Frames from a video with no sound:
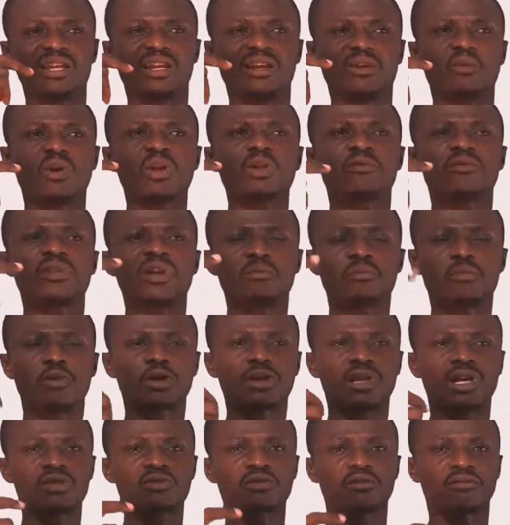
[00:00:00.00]
one of the
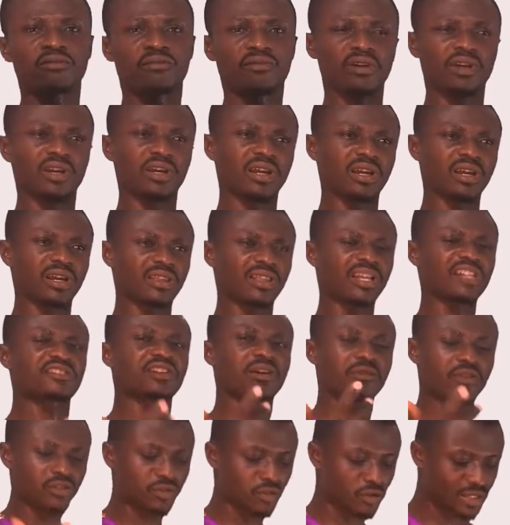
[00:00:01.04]
importance of
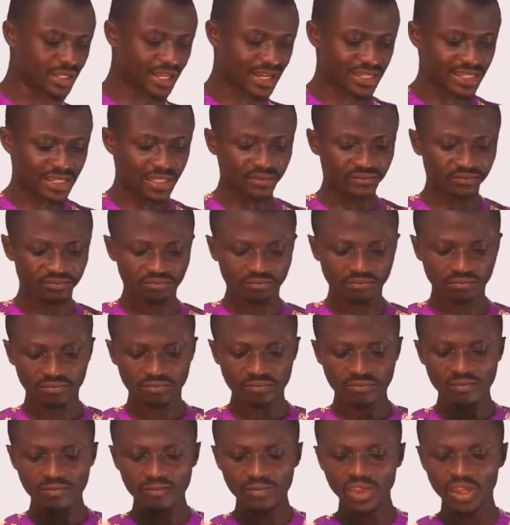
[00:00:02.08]
natural resources.
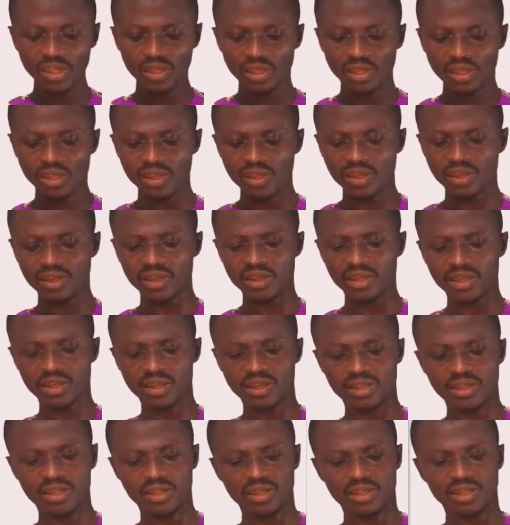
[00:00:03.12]

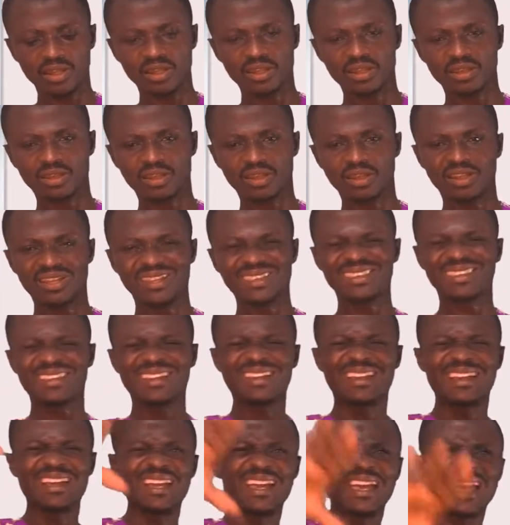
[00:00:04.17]
It
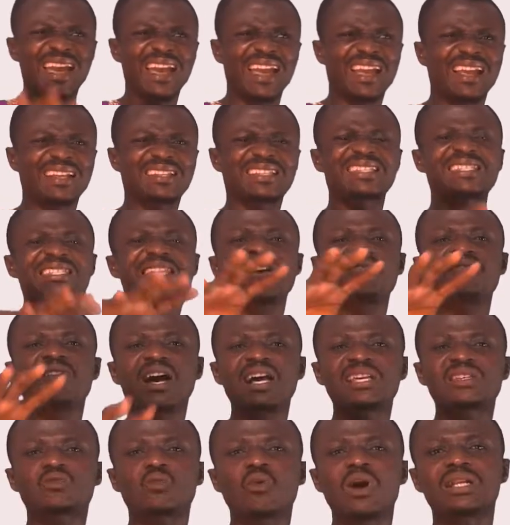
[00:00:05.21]
serves
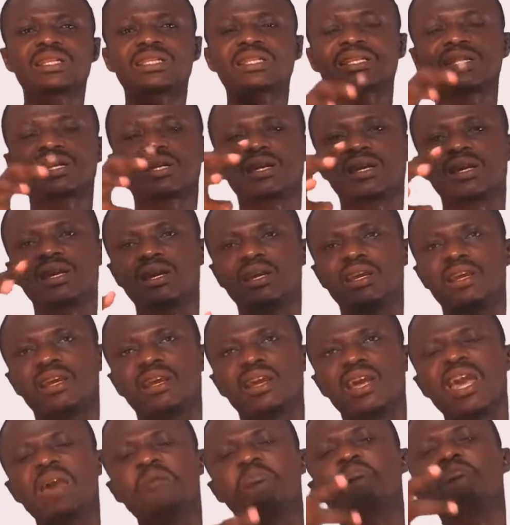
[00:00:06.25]
as what?
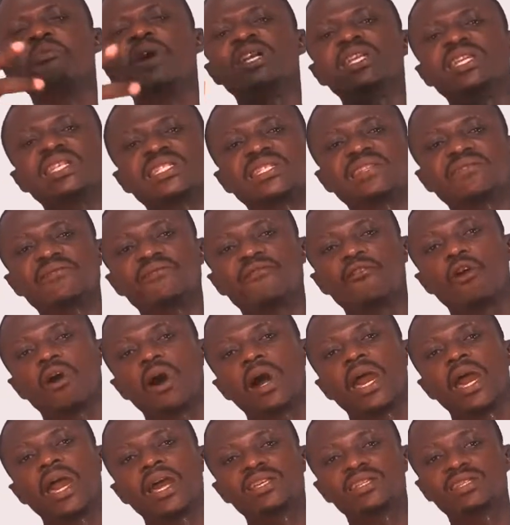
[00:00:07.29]
A medicine for
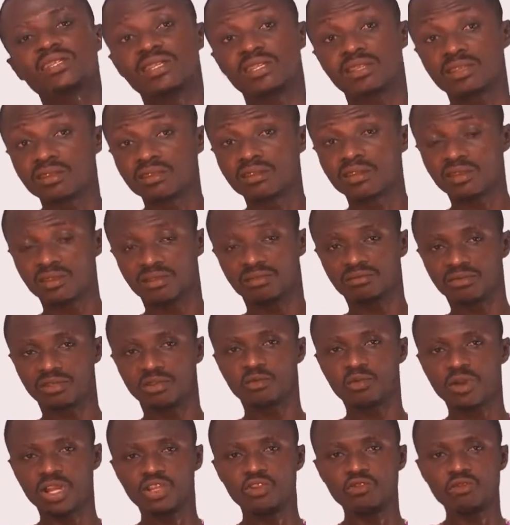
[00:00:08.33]
our health needs.
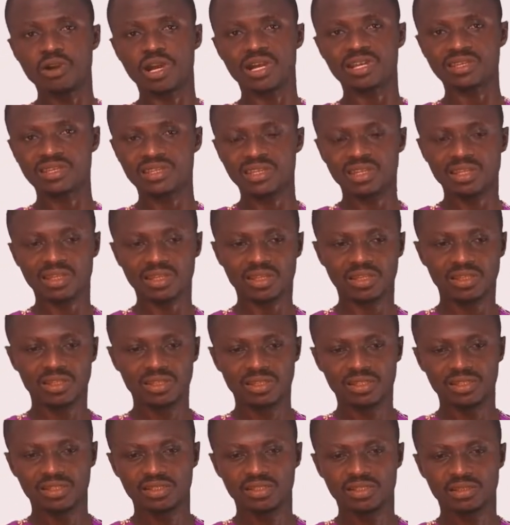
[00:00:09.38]
When you are sick,
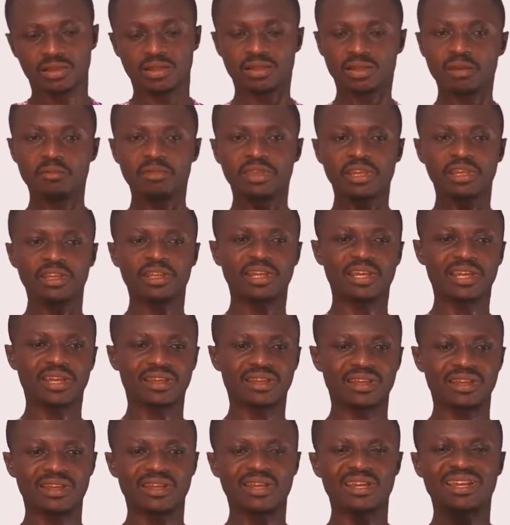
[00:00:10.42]
let me take it
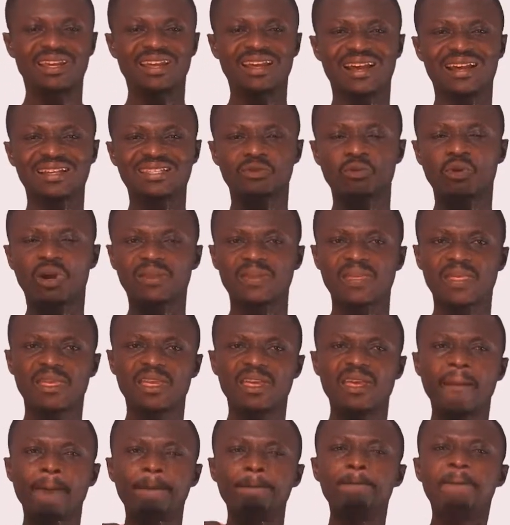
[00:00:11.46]
again. As what?
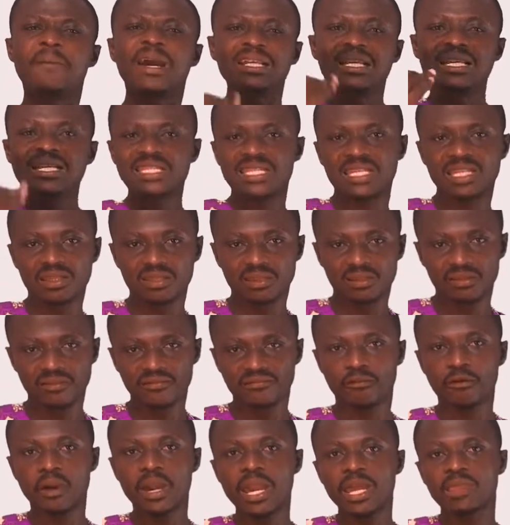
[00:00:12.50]
Medicine
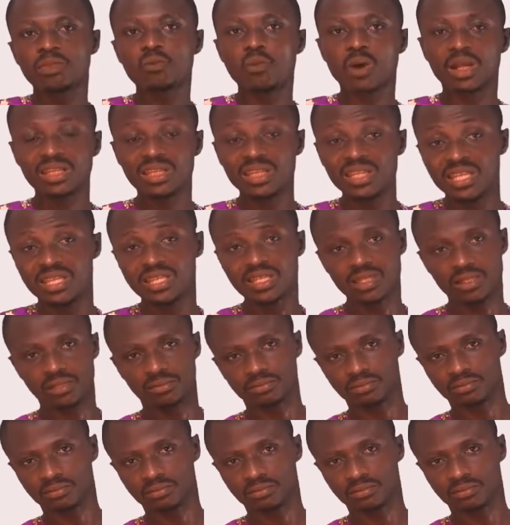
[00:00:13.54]
for health what needs.